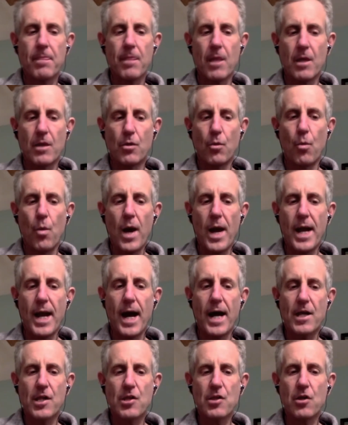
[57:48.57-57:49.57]
The way
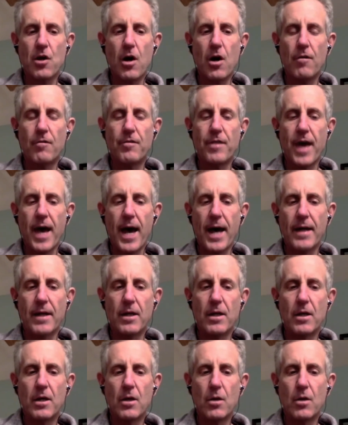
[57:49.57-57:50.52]
I solved that